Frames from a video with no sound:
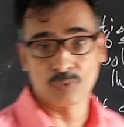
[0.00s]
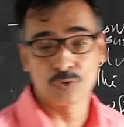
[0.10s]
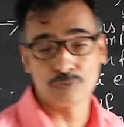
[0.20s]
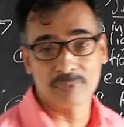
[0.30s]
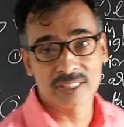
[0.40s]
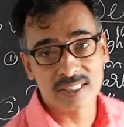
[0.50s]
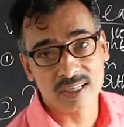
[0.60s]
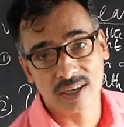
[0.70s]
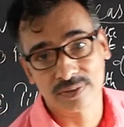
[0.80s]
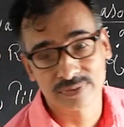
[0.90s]
movement
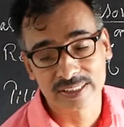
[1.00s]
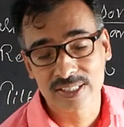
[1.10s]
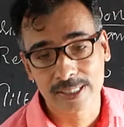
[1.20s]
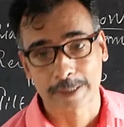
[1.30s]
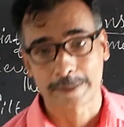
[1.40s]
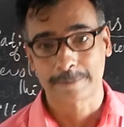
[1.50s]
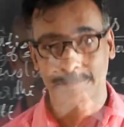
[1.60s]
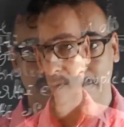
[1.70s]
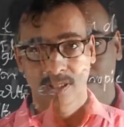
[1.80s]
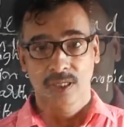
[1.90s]
of the sun.
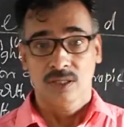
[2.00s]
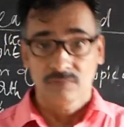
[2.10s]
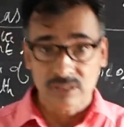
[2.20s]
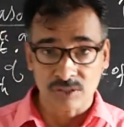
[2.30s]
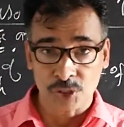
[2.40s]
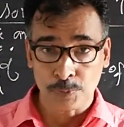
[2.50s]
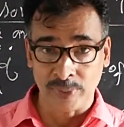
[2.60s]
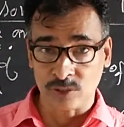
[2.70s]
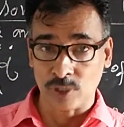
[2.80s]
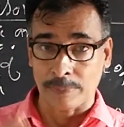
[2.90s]
With
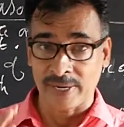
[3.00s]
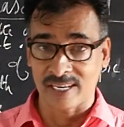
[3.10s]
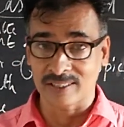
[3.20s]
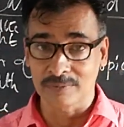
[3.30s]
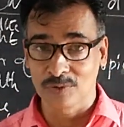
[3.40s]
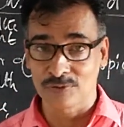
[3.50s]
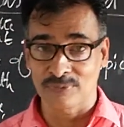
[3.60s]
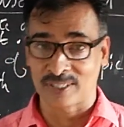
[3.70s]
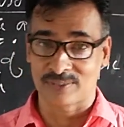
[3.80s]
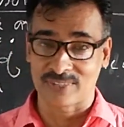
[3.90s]
respect to apparent
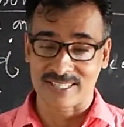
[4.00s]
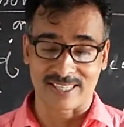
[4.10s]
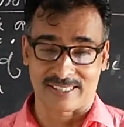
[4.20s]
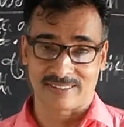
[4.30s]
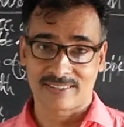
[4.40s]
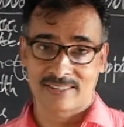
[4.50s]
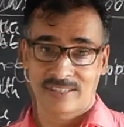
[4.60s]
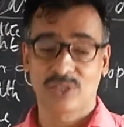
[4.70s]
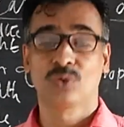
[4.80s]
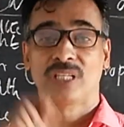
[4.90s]
movement of the sun,
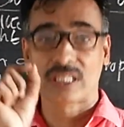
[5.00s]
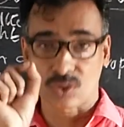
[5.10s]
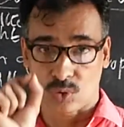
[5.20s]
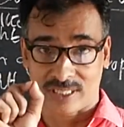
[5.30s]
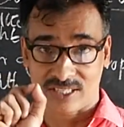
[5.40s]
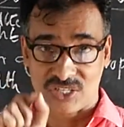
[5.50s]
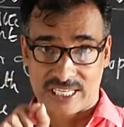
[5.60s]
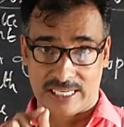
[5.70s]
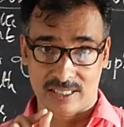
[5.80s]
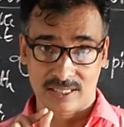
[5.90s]
you need to
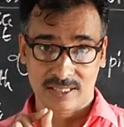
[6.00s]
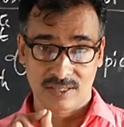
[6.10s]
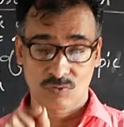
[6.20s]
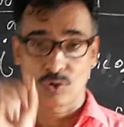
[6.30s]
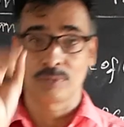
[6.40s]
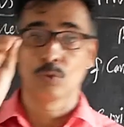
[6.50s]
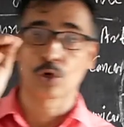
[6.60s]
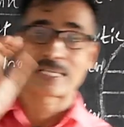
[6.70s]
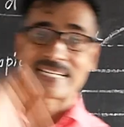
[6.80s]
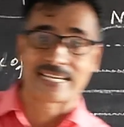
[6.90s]
understand one more
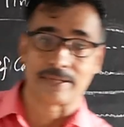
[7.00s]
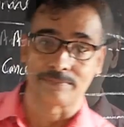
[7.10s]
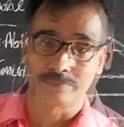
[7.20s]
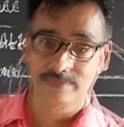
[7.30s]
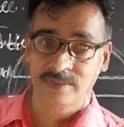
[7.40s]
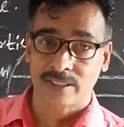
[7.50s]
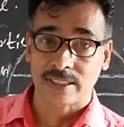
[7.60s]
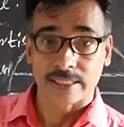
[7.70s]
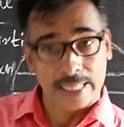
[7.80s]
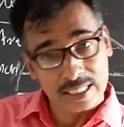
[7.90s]
term.
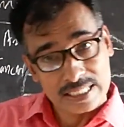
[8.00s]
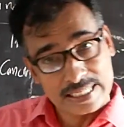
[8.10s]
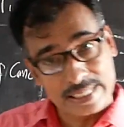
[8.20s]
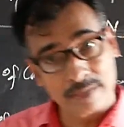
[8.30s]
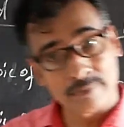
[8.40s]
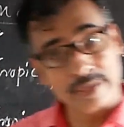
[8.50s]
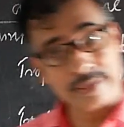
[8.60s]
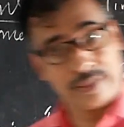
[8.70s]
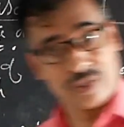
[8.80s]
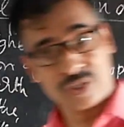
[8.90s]
That term
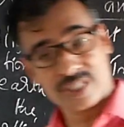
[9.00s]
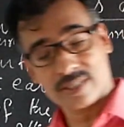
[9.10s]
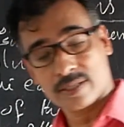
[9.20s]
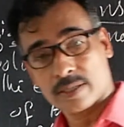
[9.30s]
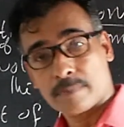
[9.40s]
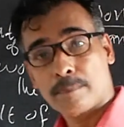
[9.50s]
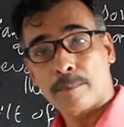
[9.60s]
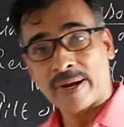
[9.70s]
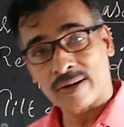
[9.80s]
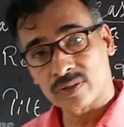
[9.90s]
is
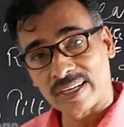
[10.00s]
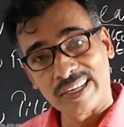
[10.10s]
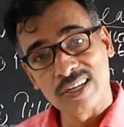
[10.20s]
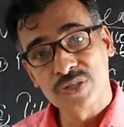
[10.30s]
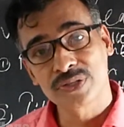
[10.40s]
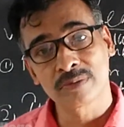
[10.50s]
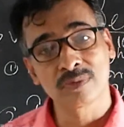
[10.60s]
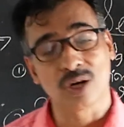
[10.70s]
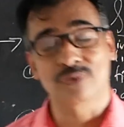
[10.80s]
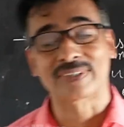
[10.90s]

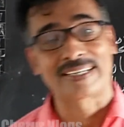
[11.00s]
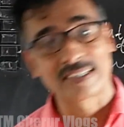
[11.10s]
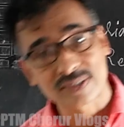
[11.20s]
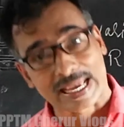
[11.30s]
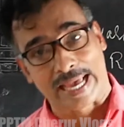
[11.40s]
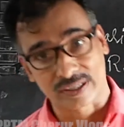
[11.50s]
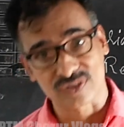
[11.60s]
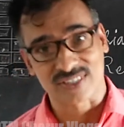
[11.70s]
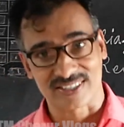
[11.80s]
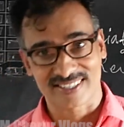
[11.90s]
parallelism of the earth's
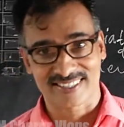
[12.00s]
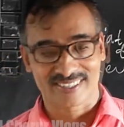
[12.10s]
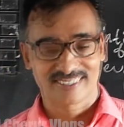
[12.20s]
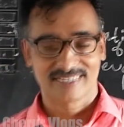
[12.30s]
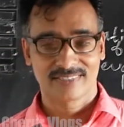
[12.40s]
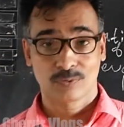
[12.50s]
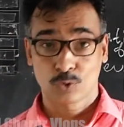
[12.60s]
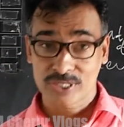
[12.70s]
axis. What's